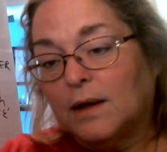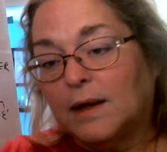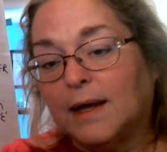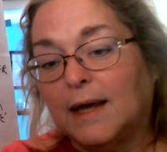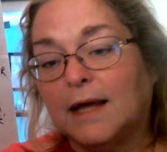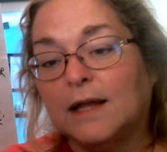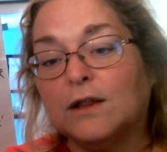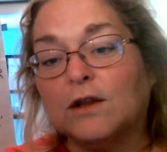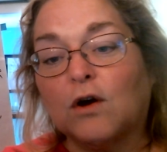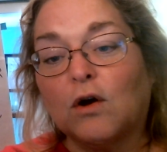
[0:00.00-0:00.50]

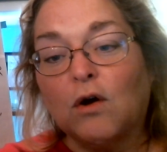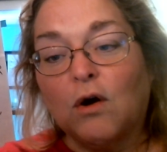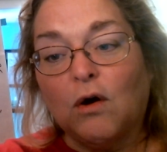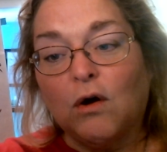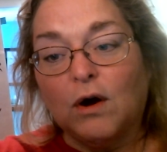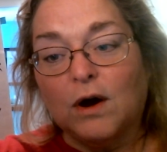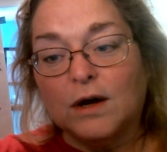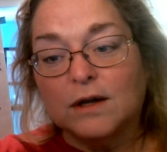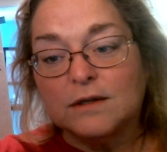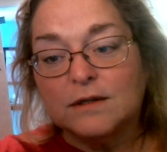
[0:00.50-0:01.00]
in the
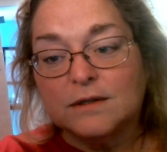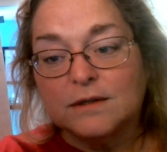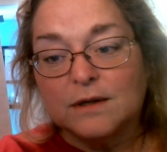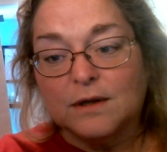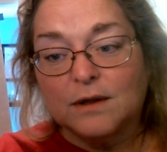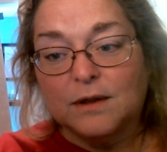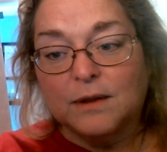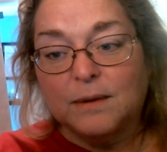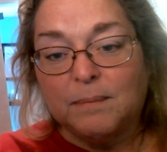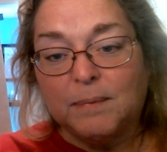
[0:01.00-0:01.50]
cards,
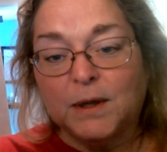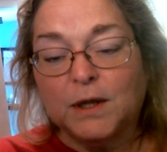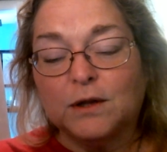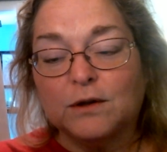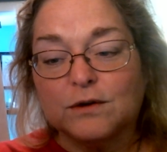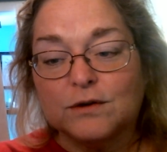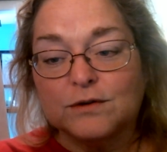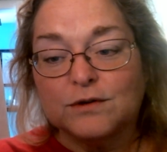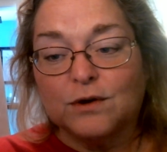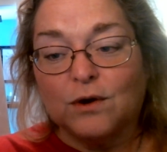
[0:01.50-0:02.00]
the
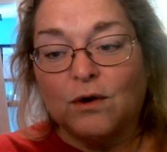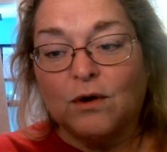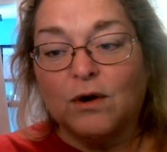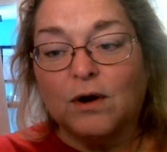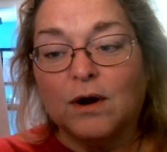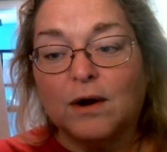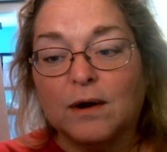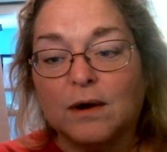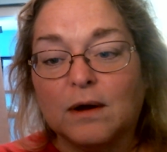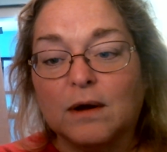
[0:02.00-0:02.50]
pillars
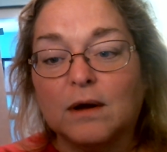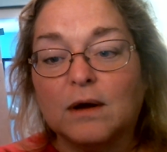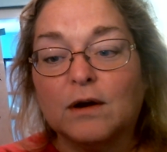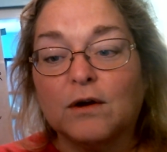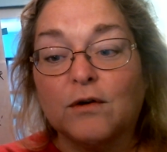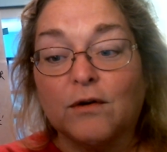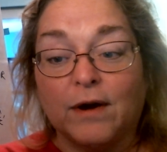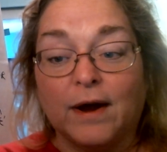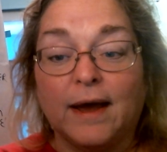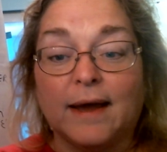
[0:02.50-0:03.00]
are
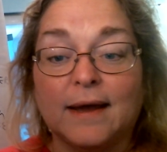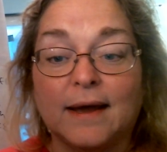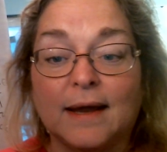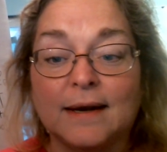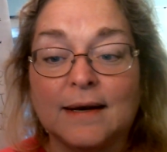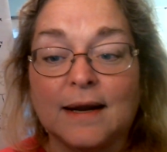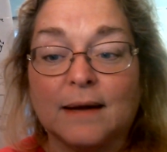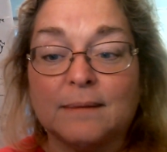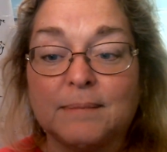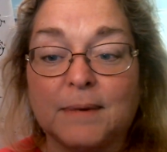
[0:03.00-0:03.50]
gray
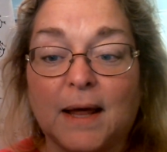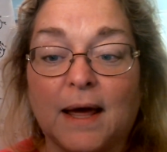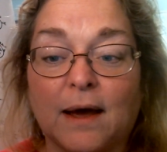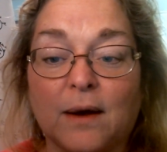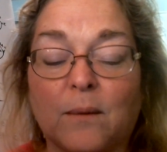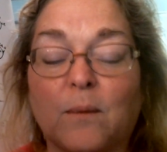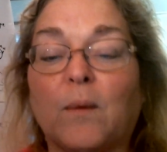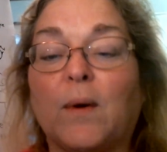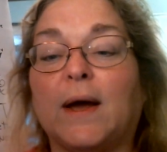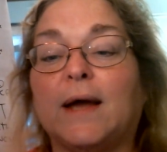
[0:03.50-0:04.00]
and not black
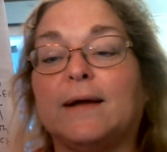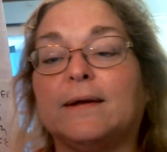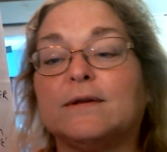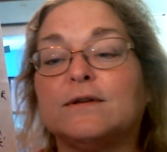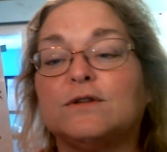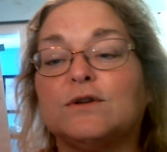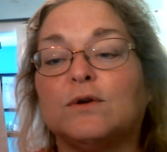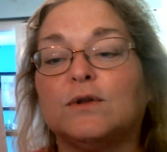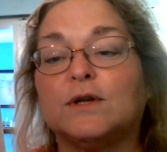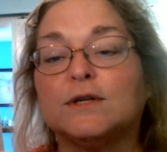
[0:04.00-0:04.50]
and white.
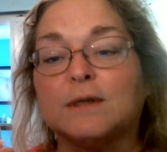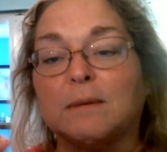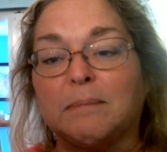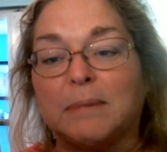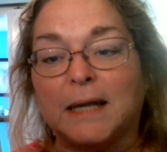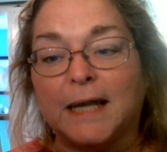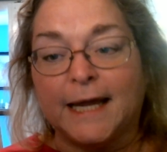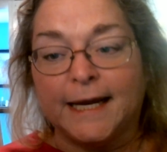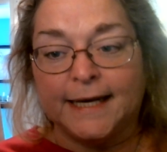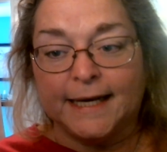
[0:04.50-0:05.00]
So there's a
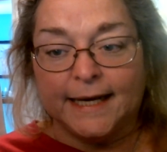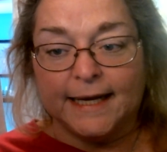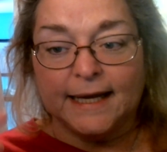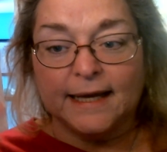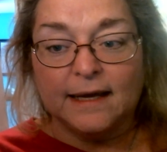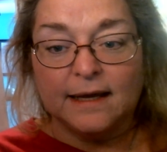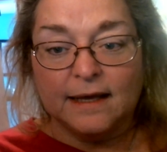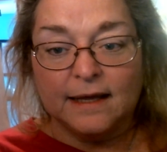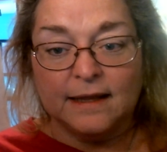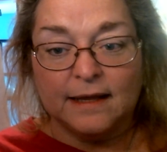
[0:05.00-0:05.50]

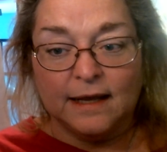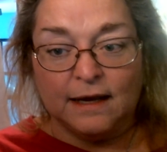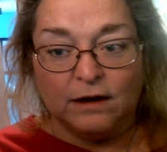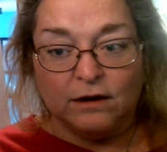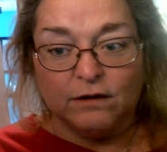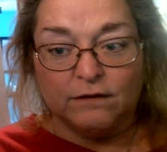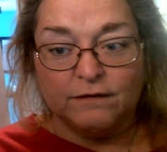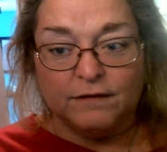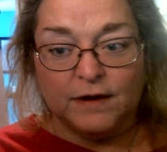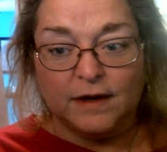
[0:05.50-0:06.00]
blending in the
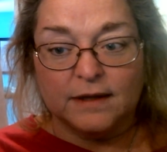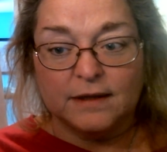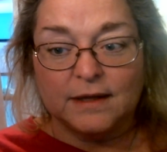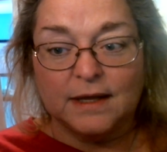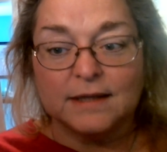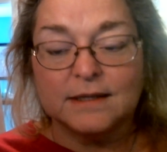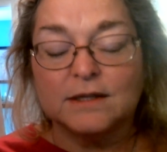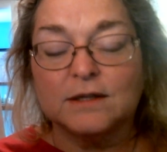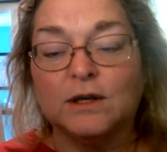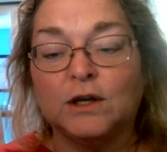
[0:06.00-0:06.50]
Hierophant
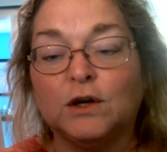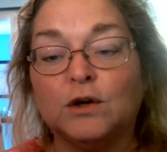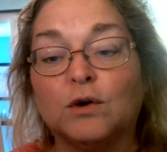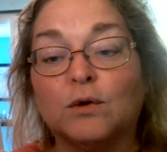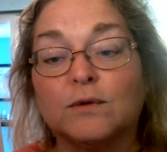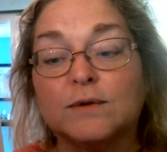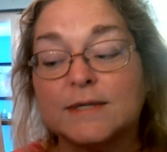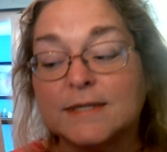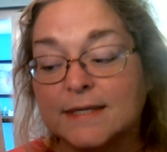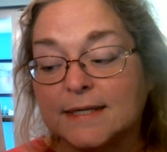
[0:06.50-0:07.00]
that you
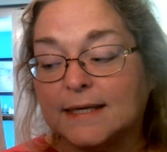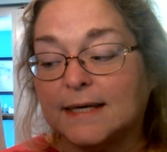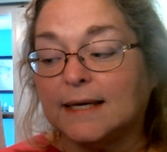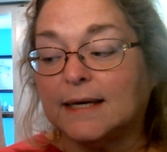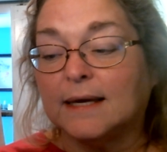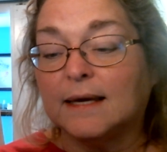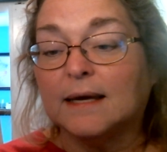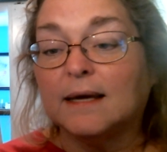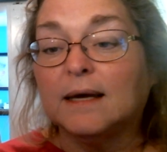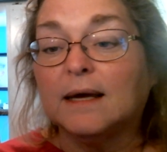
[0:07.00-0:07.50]
don't
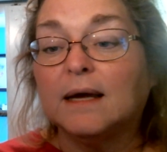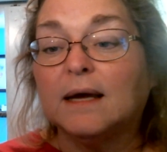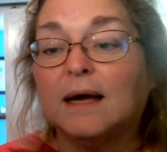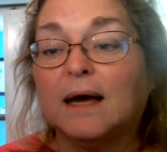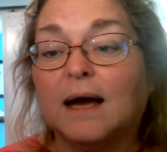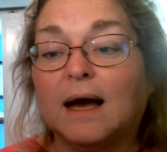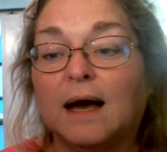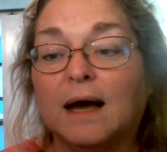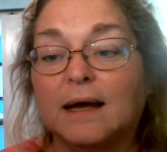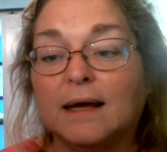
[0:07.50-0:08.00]
see
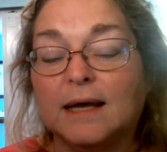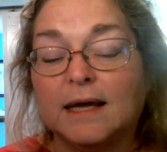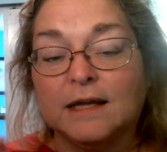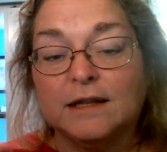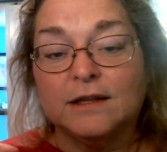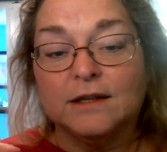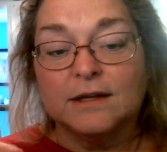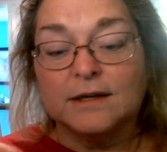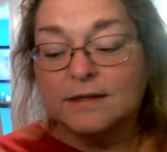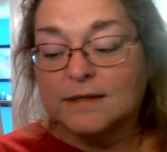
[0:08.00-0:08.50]

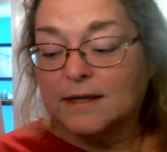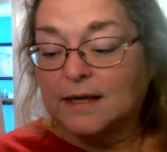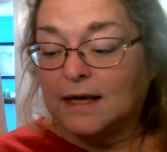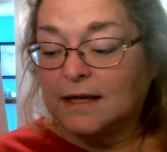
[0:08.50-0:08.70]
in this